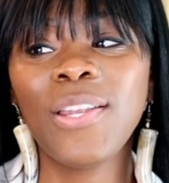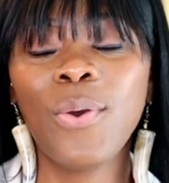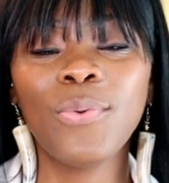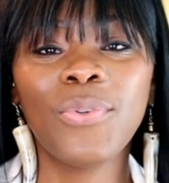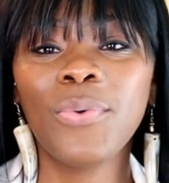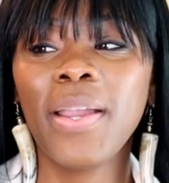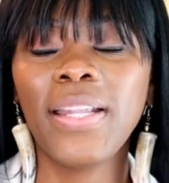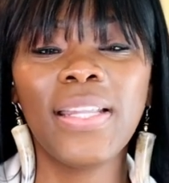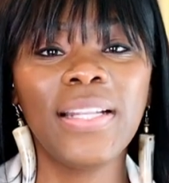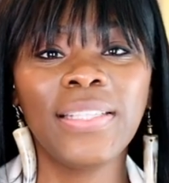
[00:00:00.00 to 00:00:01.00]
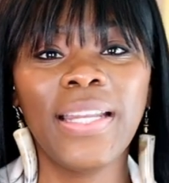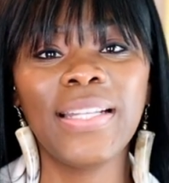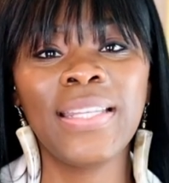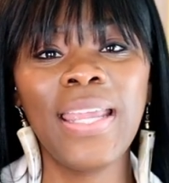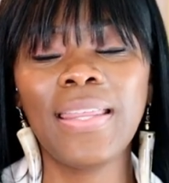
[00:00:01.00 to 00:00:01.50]
don't do anything to
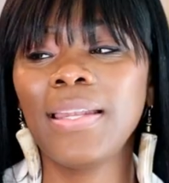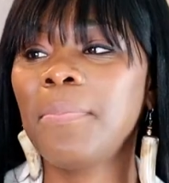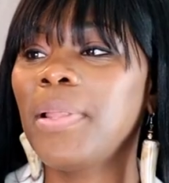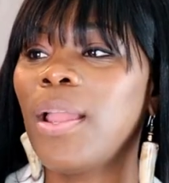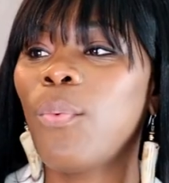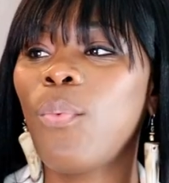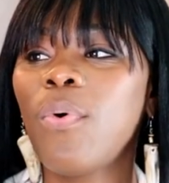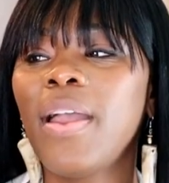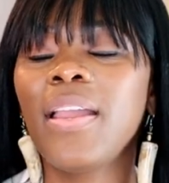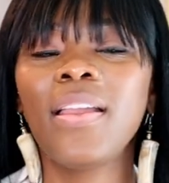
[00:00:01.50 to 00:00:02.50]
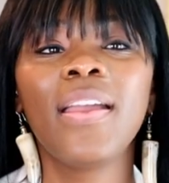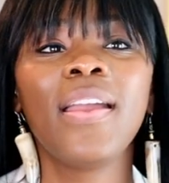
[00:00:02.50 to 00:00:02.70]
their teeth. And I'm like, what?